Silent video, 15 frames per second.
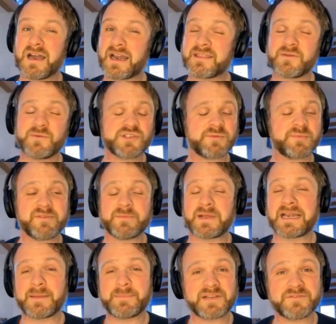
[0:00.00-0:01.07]
I think we should have been
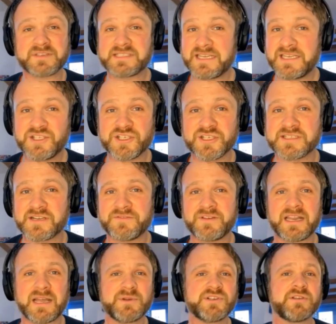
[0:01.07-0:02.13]
clapping for teachers. I feel
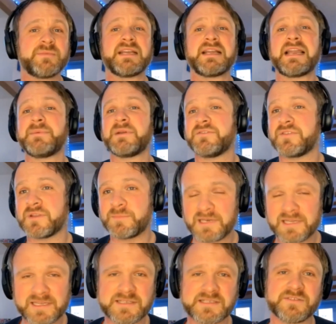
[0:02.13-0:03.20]
like we should have been clapping for the police.